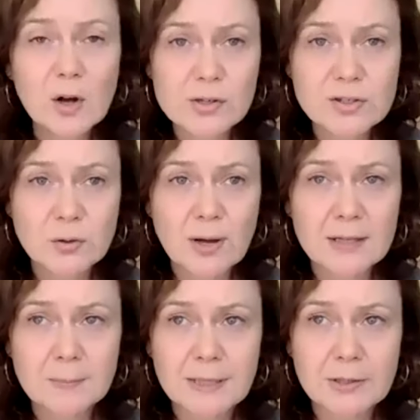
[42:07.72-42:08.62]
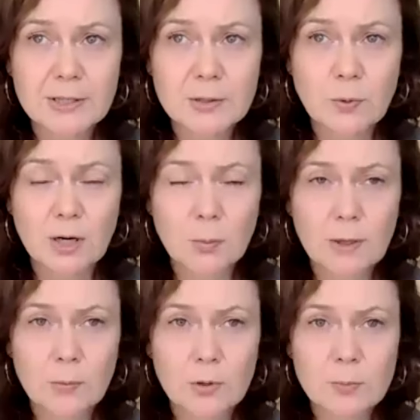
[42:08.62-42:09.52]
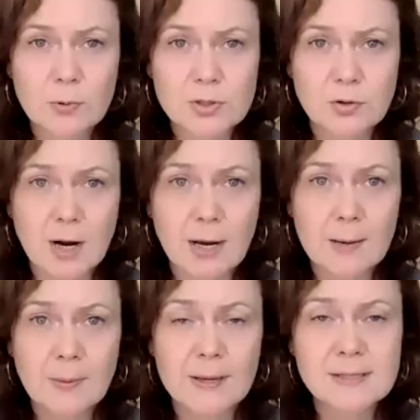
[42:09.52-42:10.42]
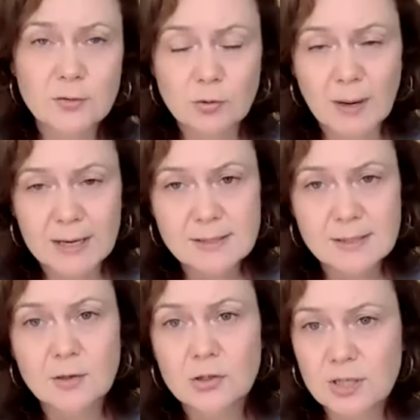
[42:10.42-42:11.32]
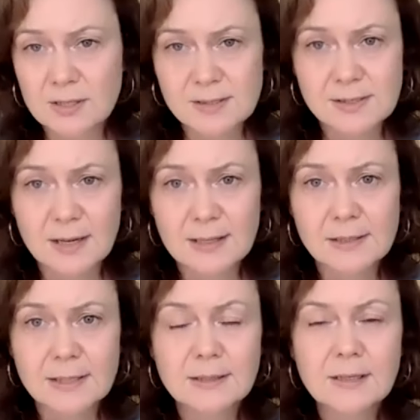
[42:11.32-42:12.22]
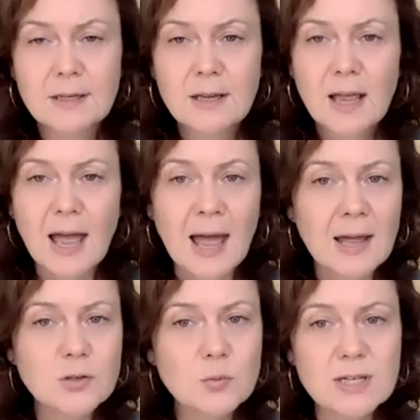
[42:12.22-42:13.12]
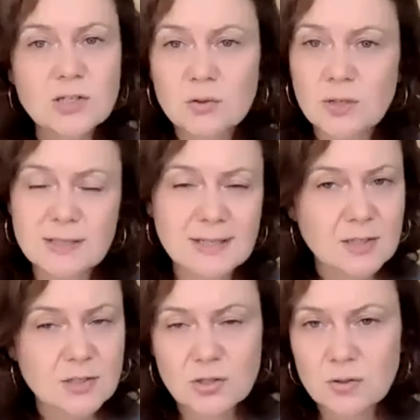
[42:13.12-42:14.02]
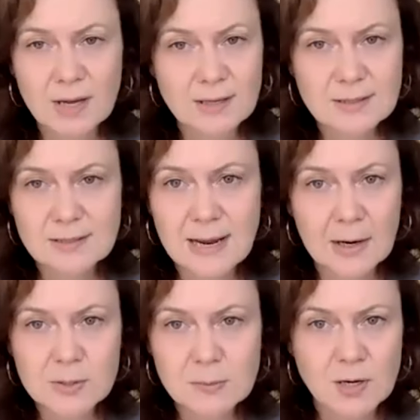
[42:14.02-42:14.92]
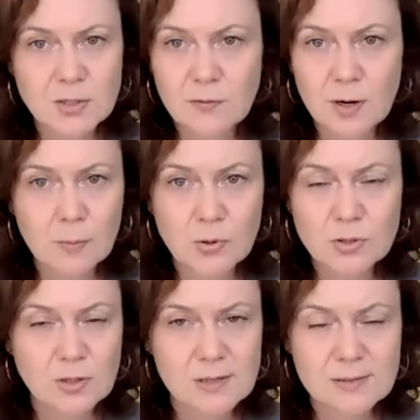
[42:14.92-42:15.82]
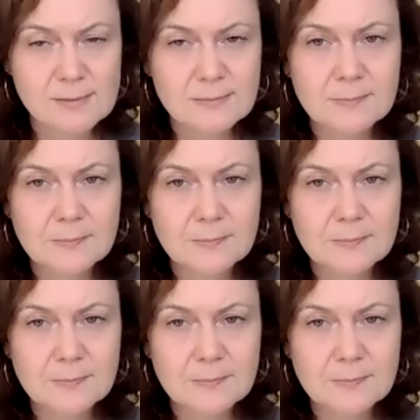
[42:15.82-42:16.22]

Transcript: also had a period where we would prescribe azithromycin or doxycycline, and we do not tend to do that now as part of our protocols.